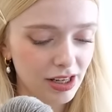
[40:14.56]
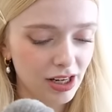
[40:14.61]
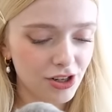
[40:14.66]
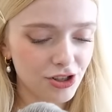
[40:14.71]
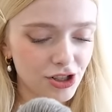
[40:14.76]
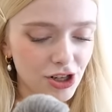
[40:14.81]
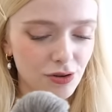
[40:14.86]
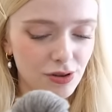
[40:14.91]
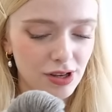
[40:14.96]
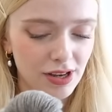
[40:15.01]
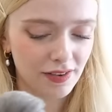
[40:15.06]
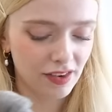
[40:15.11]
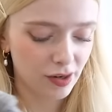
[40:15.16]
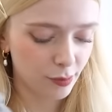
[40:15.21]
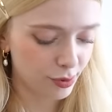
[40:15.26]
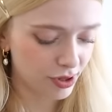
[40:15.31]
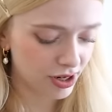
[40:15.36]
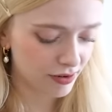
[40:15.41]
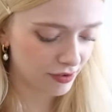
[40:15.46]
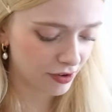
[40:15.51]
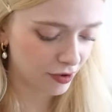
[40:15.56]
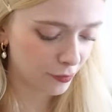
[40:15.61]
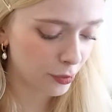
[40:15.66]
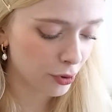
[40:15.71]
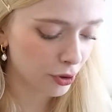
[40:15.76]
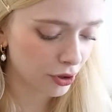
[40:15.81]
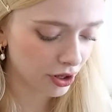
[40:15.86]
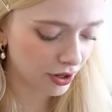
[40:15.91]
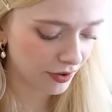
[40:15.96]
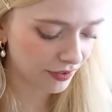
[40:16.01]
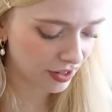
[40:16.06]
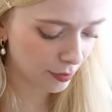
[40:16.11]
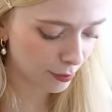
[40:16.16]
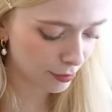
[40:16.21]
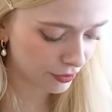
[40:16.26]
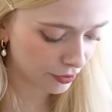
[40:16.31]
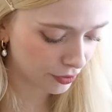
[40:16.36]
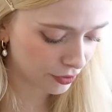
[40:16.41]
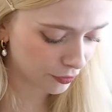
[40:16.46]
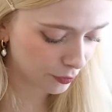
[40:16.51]
think I showed these in a previous podcast
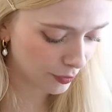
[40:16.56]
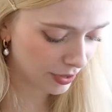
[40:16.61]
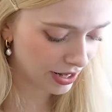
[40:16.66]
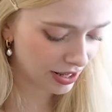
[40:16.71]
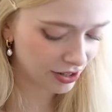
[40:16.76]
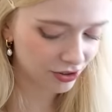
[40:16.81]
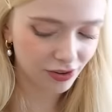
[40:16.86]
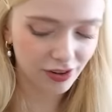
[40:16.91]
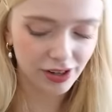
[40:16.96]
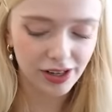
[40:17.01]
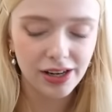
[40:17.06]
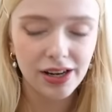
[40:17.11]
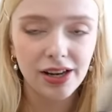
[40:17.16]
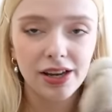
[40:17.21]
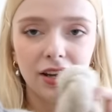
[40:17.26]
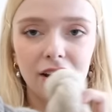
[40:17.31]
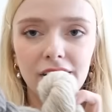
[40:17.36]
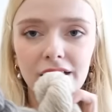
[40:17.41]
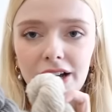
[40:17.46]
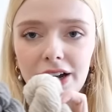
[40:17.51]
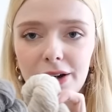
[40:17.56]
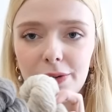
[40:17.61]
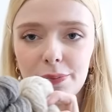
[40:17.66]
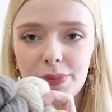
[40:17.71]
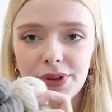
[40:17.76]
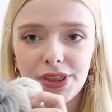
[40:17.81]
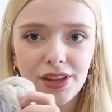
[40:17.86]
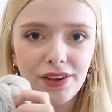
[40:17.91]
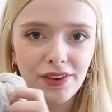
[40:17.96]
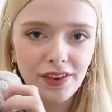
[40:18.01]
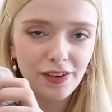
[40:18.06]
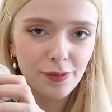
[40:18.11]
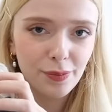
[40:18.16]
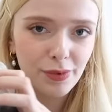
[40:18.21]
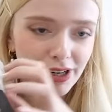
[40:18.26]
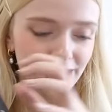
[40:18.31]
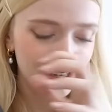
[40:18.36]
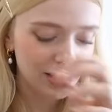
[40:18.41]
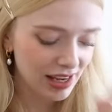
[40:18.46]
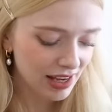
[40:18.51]
episode as well, actually, um, but this is
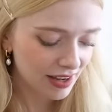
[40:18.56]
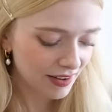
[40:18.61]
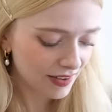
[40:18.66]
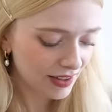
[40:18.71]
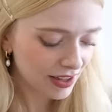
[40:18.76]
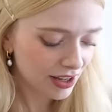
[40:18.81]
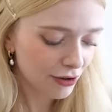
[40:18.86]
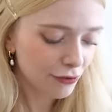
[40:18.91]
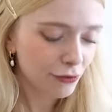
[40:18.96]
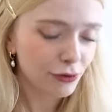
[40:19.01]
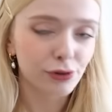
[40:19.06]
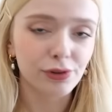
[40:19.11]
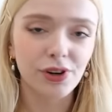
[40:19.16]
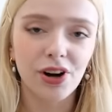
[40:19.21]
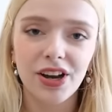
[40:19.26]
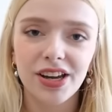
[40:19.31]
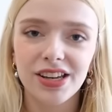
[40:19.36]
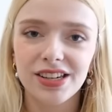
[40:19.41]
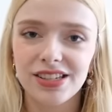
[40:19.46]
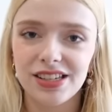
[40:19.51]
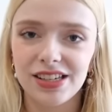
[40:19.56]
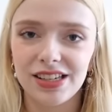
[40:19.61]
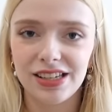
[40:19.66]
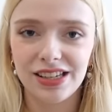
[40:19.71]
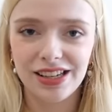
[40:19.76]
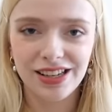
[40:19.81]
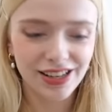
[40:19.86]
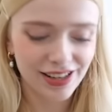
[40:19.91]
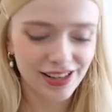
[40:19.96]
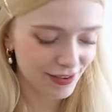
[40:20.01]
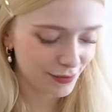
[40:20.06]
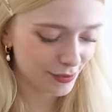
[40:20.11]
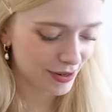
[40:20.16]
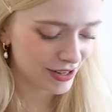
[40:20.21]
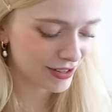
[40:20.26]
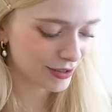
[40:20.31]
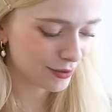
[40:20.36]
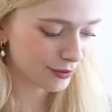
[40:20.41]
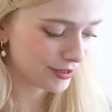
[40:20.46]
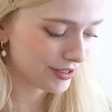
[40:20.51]
my Isager Variety
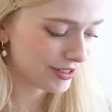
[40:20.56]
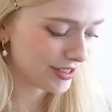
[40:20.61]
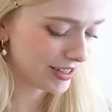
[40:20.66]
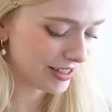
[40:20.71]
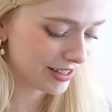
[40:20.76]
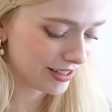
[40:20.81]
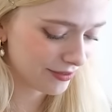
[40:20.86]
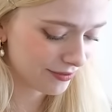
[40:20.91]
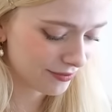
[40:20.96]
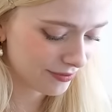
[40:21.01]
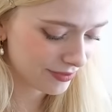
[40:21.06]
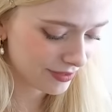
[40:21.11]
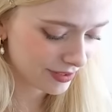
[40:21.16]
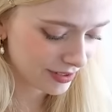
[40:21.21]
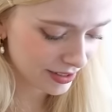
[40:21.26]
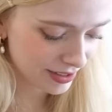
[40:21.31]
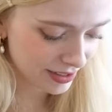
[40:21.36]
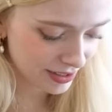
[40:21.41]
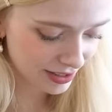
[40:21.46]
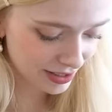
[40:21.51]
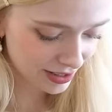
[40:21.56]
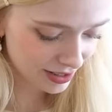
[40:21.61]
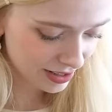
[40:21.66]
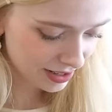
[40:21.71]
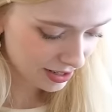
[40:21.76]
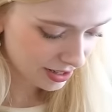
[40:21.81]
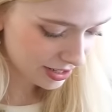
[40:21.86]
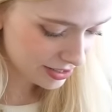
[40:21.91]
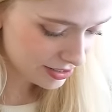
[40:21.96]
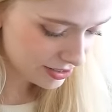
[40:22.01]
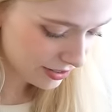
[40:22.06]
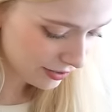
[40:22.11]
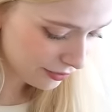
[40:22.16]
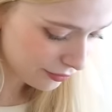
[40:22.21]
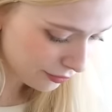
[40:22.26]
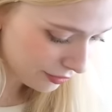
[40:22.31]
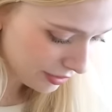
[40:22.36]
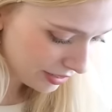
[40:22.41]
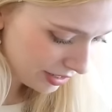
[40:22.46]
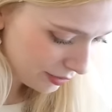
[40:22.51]
sweater quantity. I
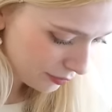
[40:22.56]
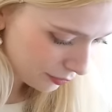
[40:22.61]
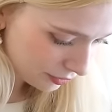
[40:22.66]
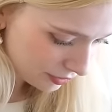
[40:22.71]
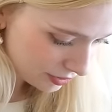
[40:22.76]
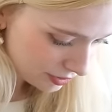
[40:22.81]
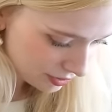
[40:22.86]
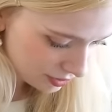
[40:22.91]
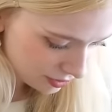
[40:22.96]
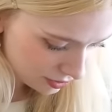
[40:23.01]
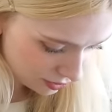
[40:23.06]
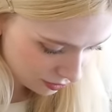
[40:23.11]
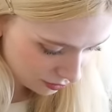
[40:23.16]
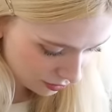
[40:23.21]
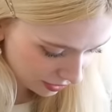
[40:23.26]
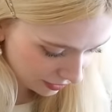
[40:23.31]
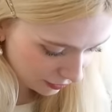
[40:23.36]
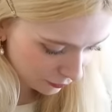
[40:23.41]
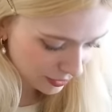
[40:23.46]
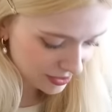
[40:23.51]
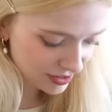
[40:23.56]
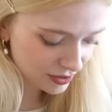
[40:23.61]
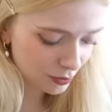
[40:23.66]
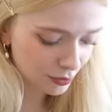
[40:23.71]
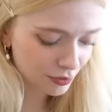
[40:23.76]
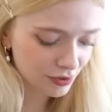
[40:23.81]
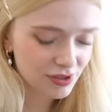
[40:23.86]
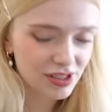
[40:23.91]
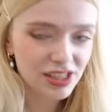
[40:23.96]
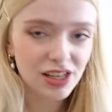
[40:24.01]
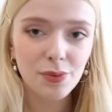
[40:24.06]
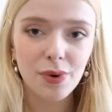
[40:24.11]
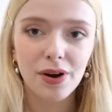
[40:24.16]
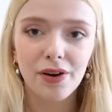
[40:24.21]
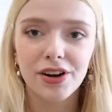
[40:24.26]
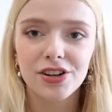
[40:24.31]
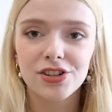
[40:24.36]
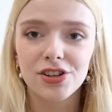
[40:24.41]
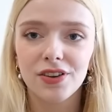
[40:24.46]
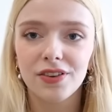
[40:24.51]
just really wanted to do a sweater quantity where
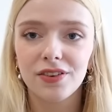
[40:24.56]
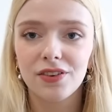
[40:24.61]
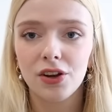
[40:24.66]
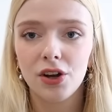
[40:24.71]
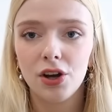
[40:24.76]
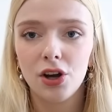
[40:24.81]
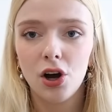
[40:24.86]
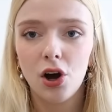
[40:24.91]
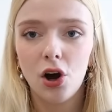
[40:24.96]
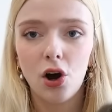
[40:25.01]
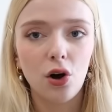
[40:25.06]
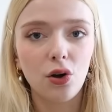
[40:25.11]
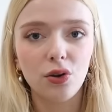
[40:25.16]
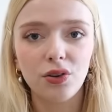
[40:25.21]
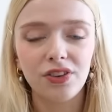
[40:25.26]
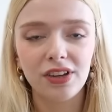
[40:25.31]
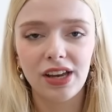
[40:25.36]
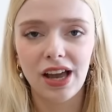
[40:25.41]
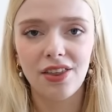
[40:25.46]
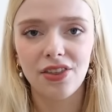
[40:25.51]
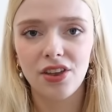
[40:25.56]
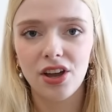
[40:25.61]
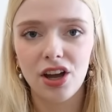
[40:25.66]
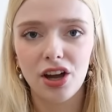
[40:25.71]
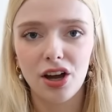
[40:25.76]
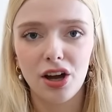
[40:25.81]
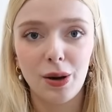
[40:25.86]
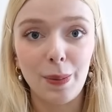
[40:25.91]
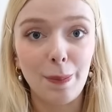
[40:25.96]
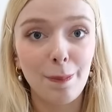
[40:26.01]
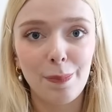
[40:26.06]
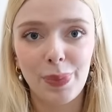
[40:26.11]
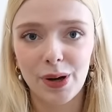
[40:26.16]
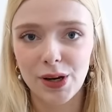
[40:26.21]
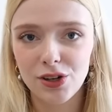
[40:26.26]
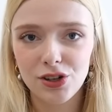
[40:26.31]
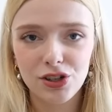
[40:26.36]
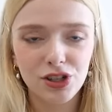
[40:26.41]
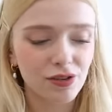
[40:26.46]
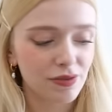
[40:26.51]
I just hold together a
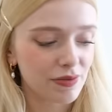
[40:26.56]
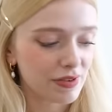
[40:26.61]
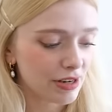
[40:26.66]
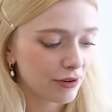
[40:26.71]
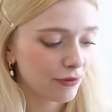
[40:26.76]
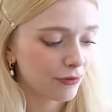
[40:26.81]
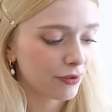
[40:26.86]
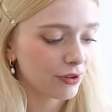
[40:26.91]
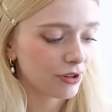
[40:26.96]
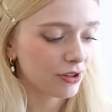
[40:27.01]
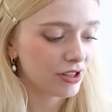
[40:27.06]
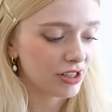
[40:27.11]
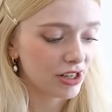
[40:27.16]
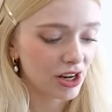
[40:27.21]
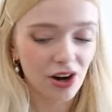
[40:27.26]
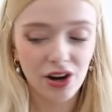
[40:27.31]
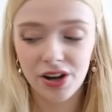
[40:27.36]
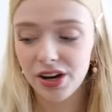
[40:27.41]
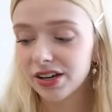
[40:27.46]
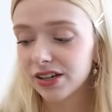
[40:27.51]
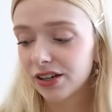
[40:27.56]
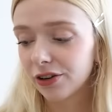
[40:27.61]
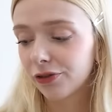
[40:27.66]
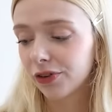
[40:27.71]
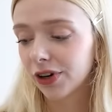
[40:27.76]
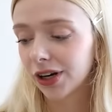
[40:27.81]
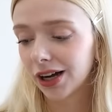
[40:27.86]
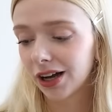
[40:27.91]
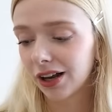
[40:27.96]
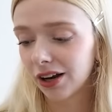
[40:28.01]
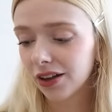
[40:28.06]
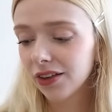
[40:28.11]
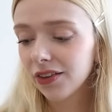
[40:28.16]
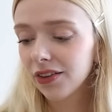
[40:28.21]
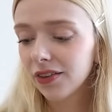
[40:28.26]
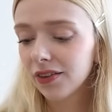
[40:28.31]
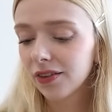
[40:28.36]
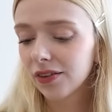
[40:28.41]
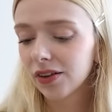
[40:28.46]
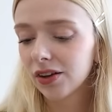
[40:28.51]
bunch of different yarn in different
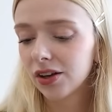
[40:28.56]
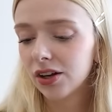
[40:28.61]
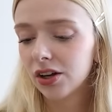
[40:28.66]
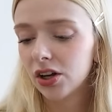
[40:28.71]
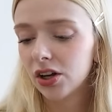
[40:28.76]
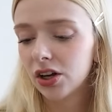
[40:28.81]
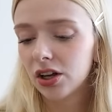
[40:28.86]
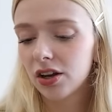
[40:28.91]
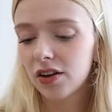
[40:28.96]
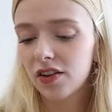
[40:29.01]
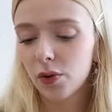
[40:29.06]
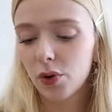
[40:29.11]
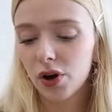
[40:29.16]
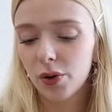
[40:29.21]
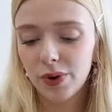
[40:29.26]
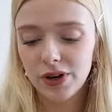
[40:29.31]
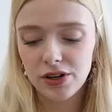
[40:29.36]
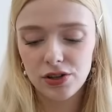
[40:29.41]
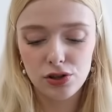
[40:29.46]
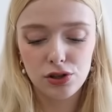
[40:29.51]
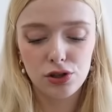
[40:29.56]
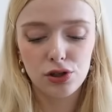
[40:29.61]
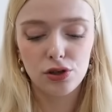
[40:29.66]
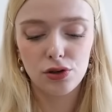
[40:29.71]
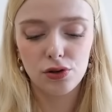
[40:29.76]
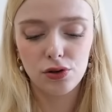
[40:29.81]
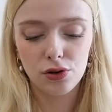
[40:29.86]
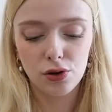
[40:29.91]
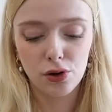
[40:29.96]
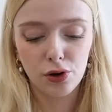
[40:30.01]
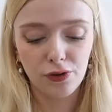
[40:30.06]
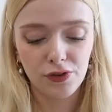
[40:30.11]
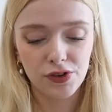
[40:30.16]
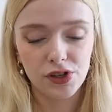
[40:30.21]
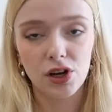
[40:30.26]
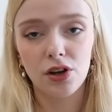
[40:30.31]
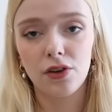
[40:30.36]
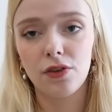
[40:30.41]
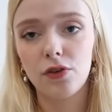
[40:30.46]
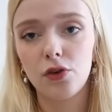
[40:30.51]
colours. And so I went to Oxford
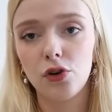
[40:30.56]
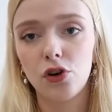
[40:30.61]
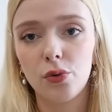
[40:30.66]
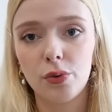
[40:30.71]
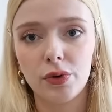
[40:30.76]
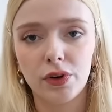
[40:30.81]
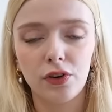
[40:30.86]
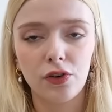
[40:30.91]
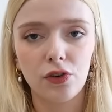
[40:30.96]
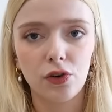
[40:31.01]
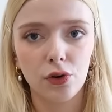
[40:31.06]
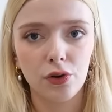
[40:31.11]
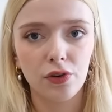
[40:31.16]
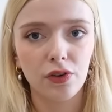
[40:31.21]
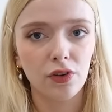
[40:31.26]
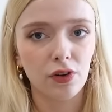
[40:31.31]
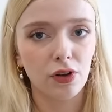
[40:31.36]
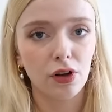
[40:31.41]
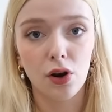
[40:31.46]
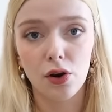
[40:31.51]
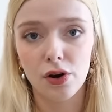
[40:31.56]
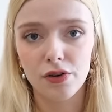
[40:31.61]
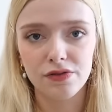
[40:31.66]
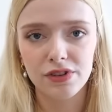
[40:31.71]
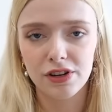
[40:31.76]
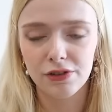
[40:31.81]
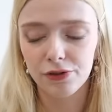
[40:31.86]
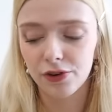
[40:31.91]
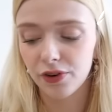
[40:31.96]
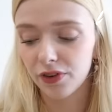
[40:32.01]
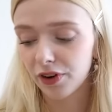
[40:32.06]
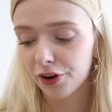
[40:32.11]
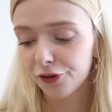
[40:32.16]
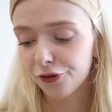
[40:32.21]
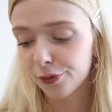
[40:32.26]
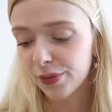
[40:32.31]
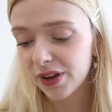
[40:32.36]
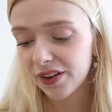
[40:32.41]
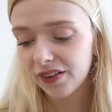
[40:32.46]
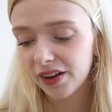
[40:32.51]
Yarn Store, which stocks a lot of different stuff
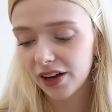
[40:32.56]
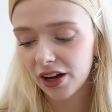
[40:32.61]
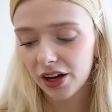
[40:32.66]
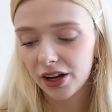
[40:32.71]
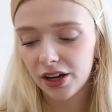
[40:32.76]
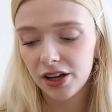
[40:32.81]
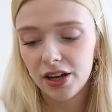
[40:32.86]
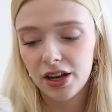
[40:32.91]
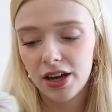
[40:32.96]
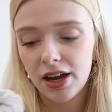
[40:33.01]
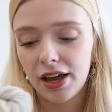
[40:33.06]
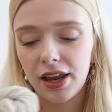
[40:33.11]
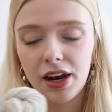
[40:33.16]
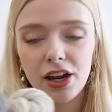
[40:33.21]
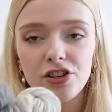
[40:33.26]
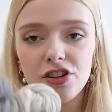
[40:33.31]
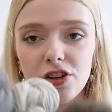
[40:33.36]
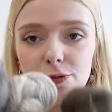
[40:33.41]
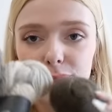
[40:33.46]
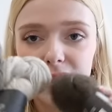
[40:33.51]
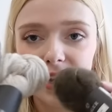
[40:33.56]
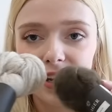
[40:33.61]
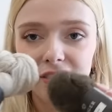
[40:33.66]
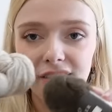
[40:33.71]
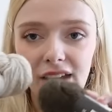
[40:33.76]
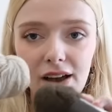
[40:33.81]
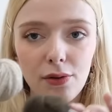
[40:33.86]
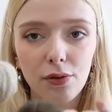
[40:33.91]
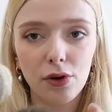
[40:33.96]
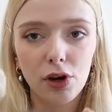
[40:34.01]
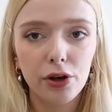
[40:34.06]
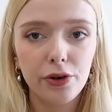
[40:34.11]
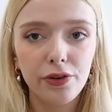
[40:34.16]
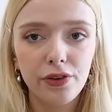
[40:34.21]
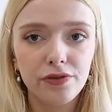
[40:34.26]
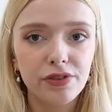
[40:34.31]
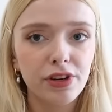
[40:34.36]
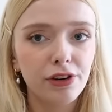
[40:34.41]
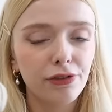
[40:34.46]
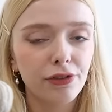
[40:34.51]
from Isager, and I just picked out loads
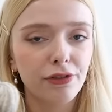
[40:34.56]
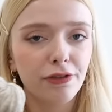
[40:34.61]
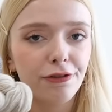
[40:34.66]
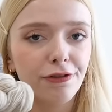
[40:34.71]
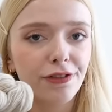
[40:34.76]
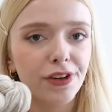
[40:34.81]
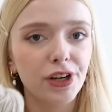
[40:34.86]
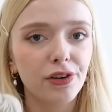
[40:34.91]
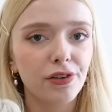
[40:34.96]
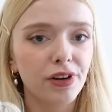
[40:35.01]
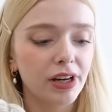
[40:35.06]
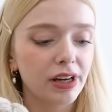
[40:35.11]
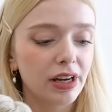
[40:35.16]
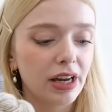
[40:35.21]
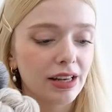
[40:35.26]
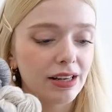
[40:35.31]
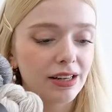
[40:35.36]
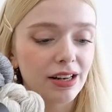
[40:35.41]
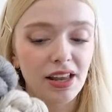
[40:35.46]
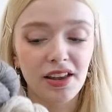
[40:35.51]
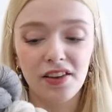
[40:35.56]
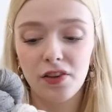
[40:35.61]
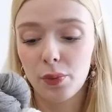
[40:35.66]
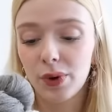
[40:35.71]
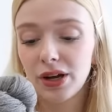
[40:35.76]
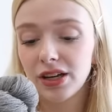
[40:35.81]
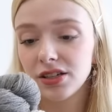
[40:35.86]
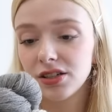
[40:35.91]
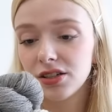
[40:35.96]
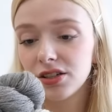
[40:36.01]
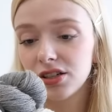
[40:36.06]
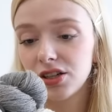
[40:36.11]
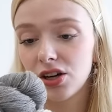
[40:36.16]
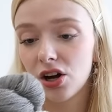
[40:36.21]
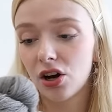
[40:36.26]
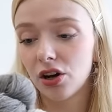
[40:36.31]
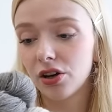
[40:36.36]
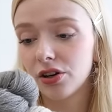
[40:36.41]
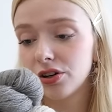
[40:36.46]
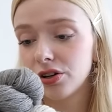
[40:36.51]
of different fingering and lace weight
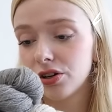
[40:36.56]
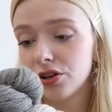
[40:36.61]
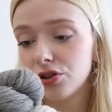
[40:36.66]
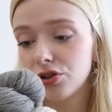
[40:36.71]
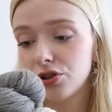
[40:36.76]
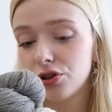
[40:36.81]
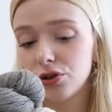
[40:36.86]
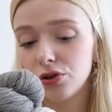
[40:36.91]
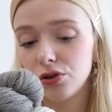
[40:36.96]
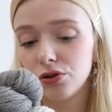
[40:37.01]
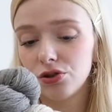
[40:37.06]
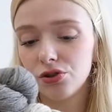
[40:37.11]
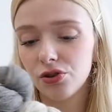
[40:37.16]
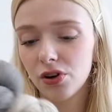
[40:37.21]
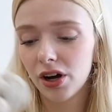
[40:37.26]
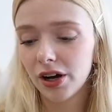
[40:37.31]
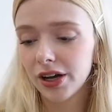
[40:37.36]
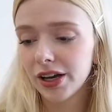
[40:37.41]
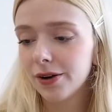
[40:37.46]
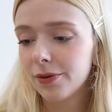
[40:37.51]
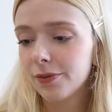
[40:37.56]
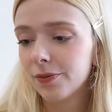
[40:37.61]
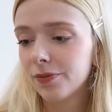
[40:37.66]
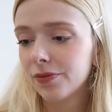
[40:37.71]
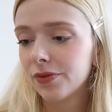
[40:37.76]
yarn to try.